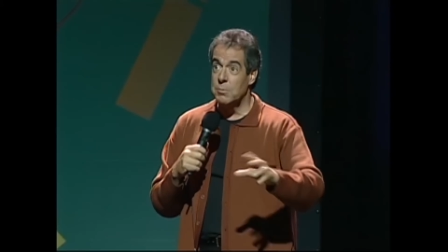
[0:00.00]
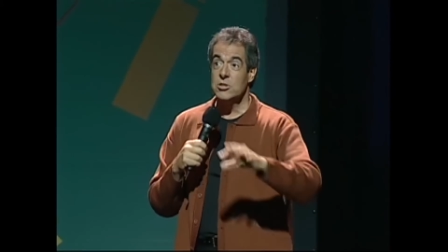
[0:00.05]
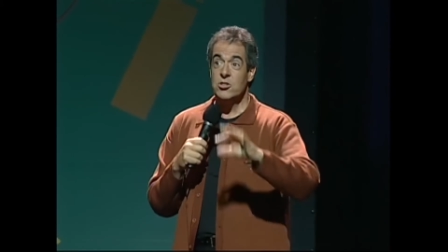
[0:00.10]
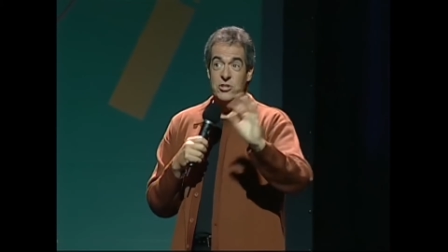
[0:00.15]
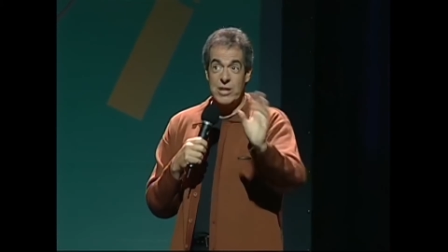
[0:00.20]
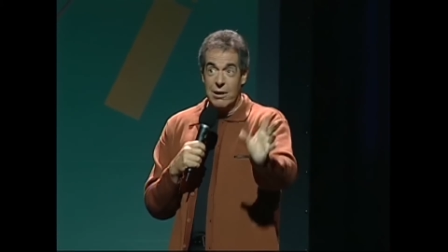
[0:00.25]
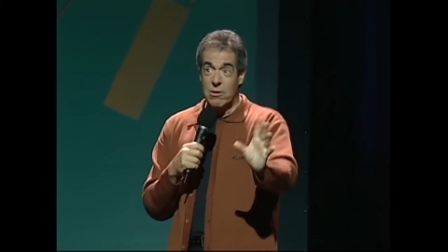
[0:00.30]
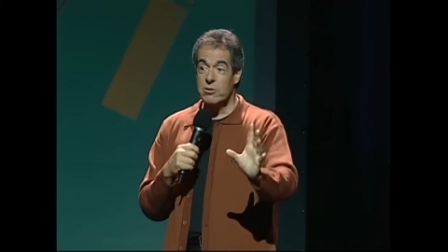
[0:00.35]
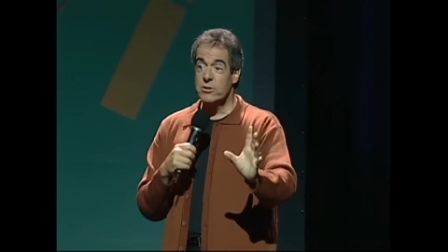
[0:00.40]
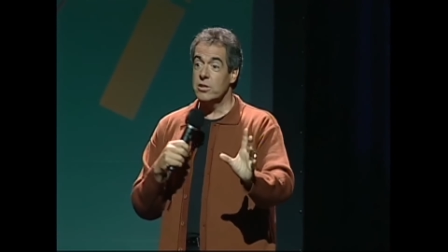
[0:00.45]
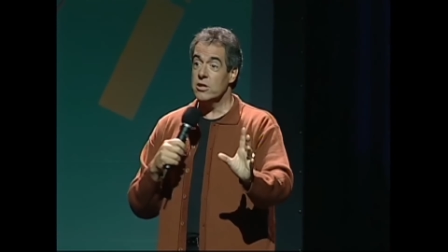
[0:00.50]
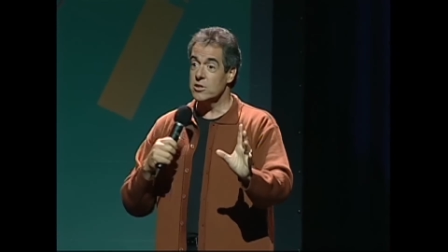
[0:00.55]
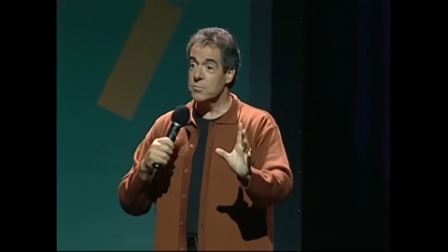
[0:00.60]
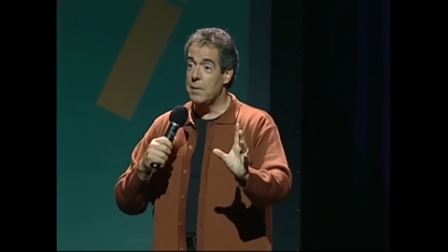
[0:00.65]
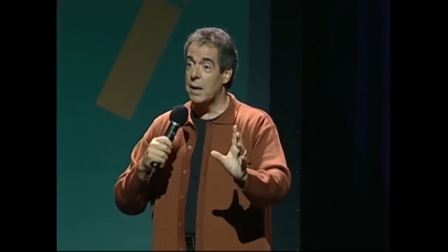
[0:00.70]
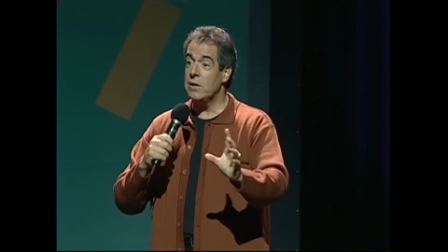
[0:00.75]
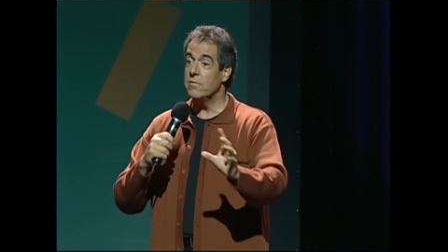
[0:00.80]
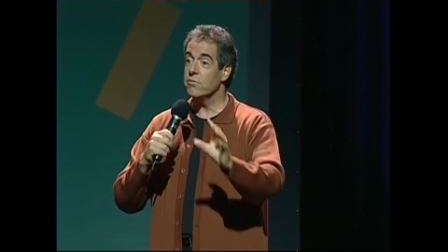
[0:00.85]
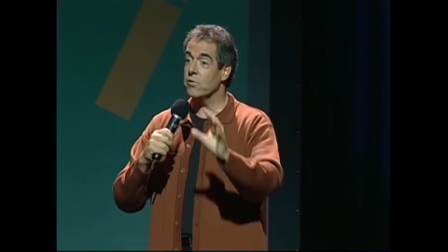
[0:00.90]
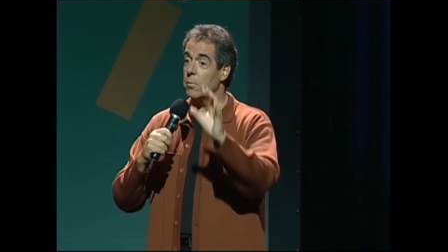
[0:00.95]
but gelatin is
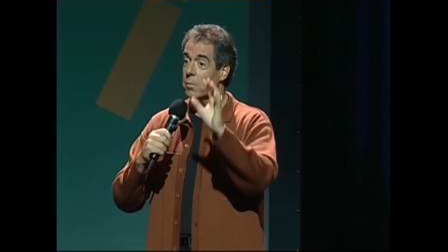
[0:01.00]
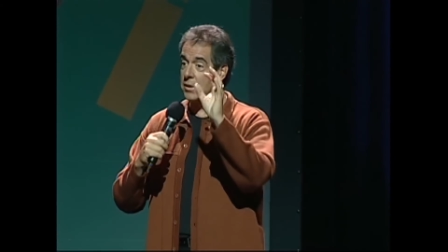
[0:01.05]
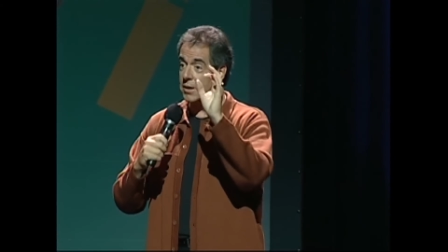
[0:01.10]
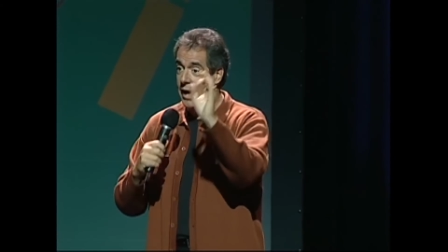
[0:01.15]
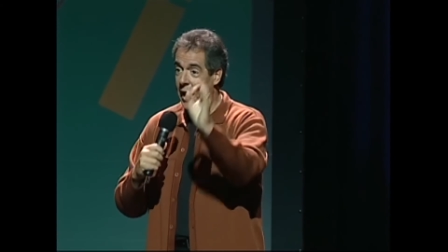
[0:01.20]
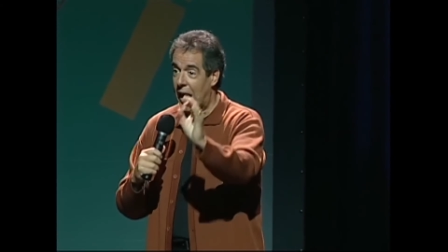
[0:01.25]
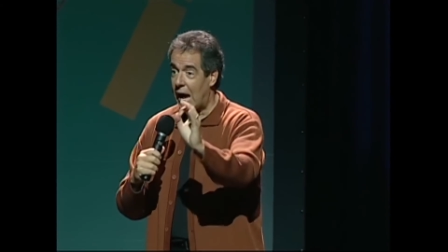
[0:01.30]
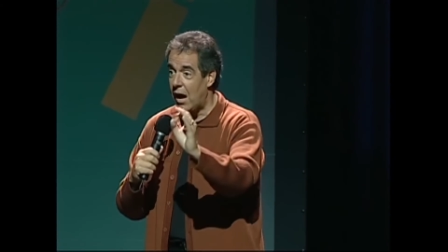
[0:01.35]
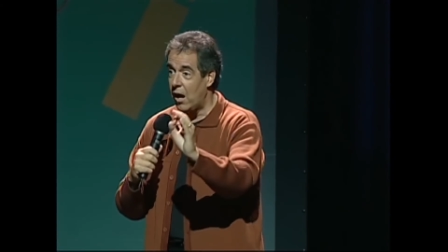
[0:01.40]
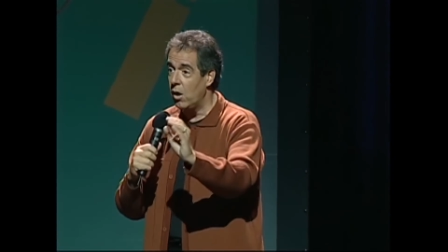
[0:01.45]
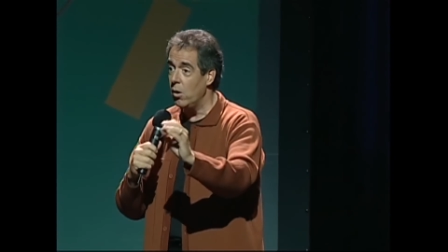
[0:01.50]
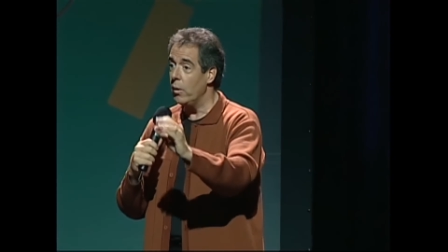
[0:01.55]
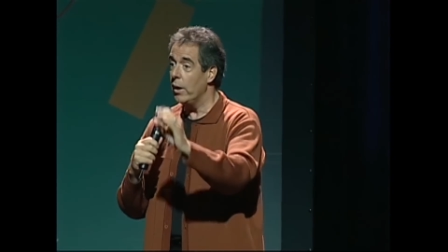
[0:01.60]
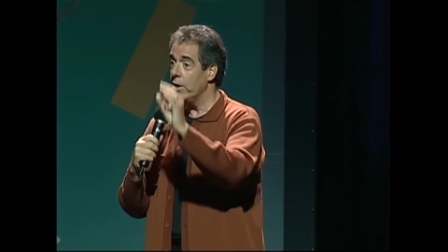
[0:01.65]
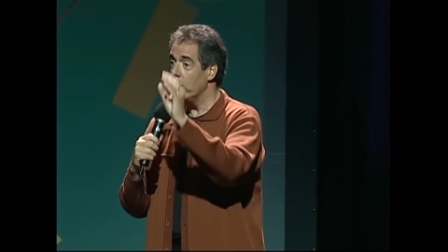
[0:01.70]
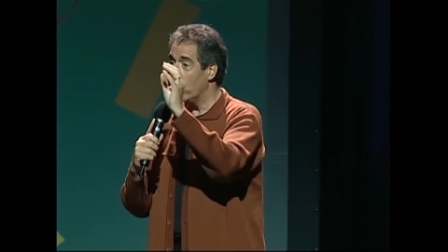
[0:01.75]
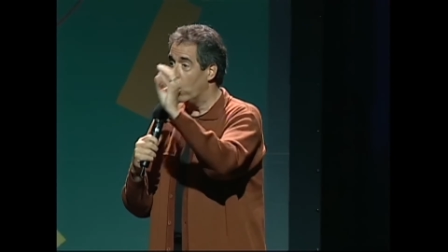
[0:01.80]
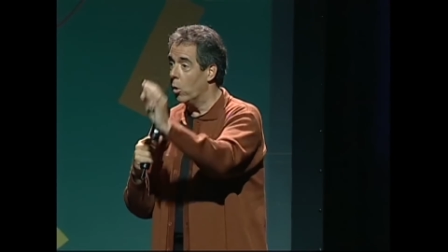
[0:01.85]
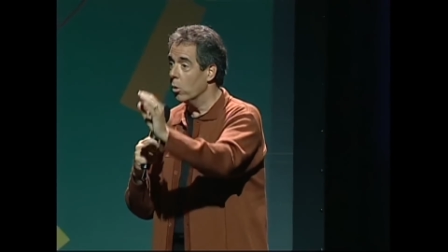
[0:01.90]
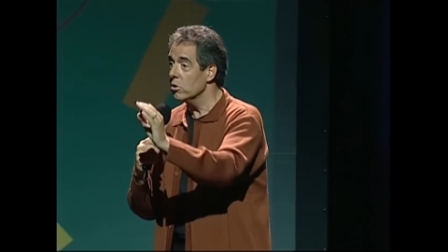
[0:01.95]
made from cow
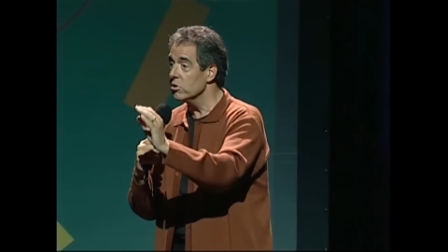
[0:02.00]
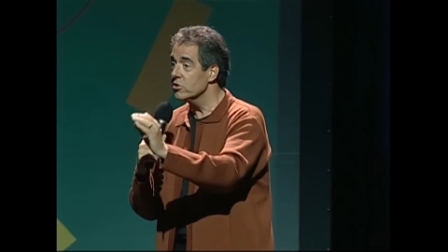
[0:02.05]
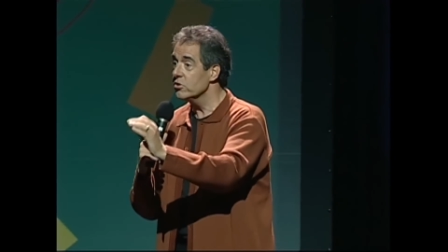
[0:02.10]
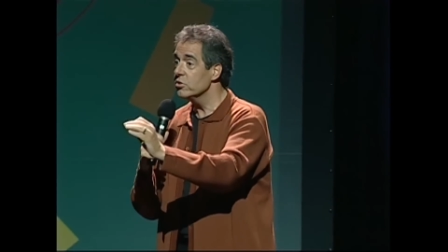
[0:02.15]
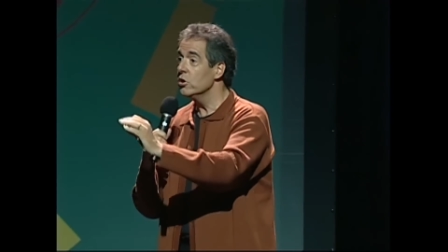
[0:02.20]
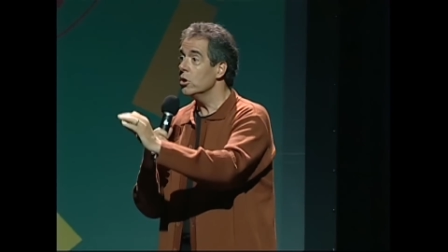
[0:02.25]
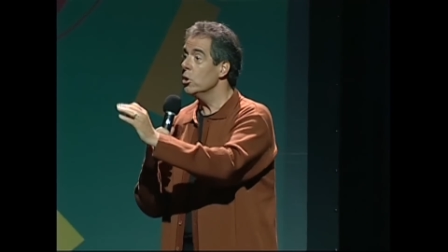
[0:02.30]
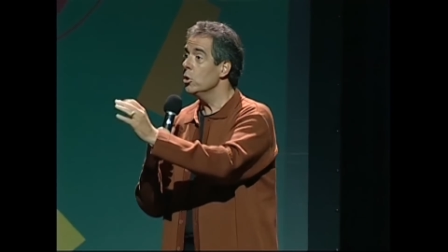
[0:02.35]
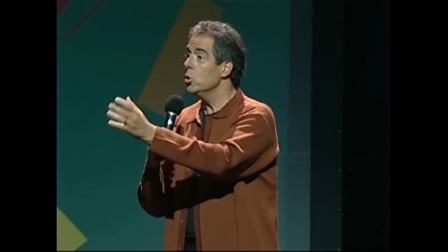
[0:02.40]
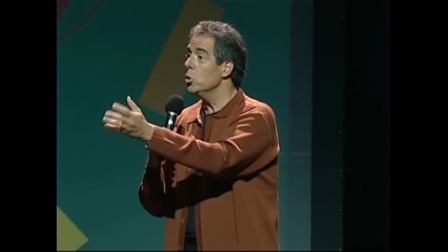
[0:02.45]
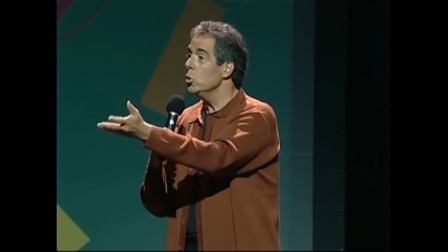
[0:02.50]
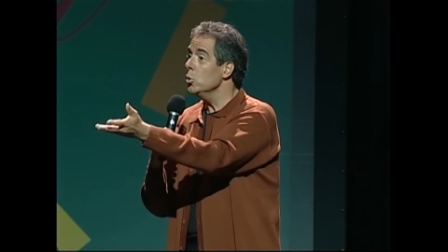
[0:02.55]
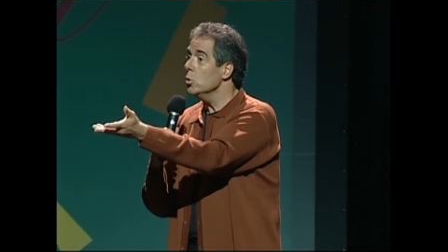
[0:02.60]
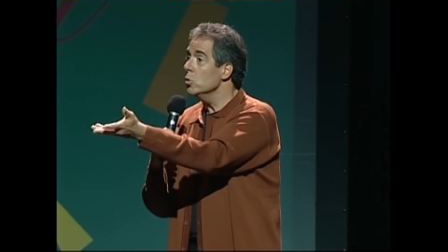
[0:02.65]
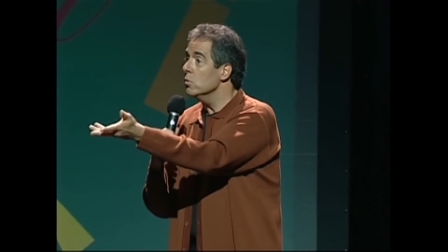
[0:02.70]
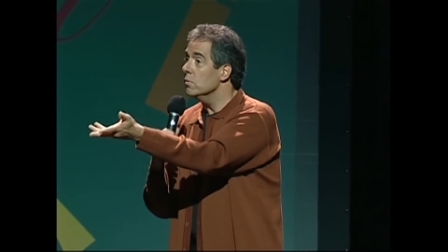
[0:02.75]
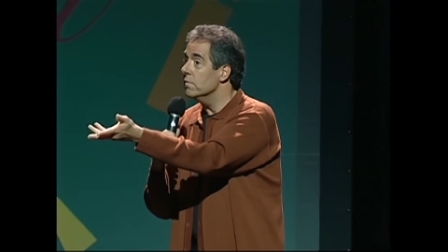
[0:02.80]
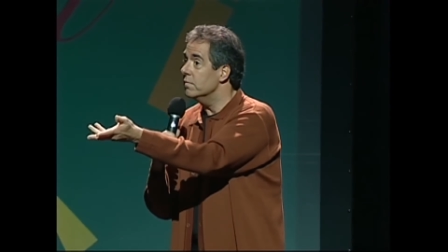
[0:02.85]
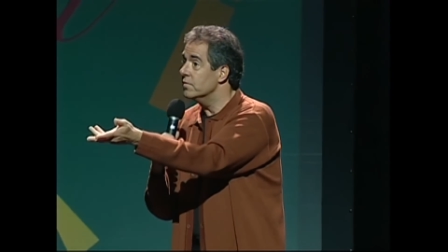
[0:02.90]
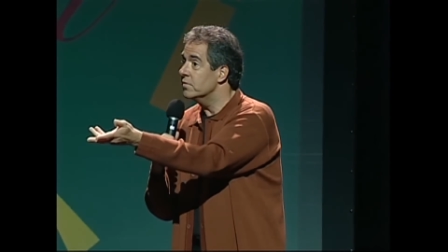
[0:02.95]
and horse
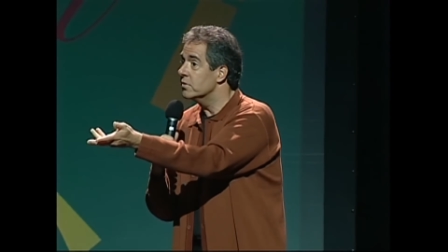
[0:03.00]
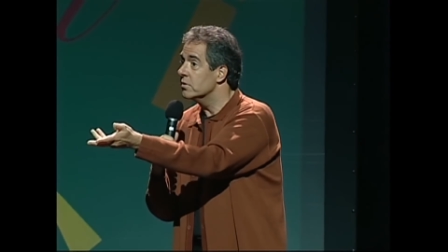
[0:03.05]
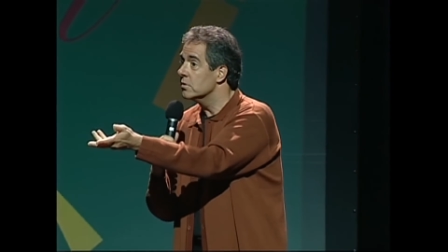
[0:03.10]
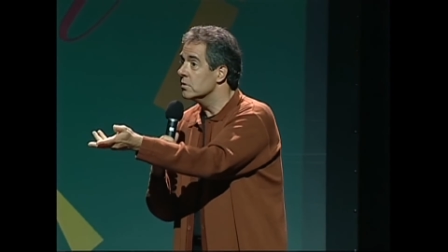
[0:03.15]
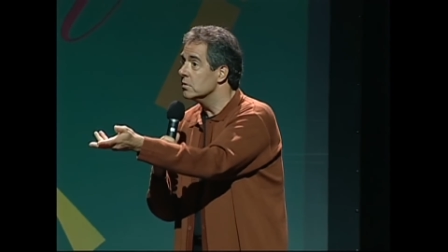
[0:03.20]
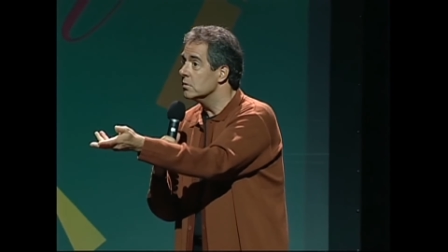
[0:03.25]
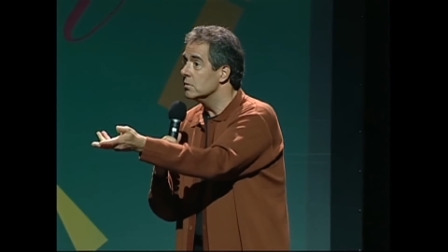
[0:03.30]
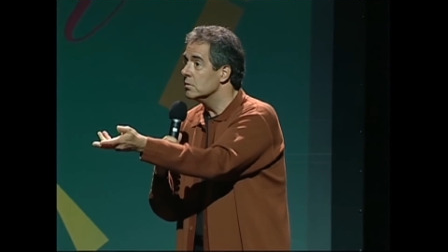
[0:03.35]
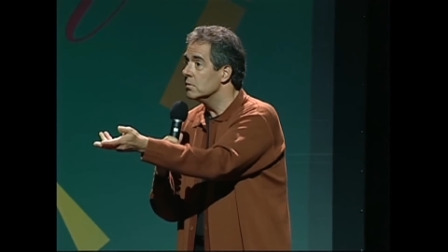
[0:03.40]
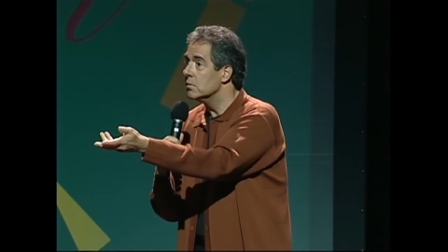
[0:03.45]
hooves.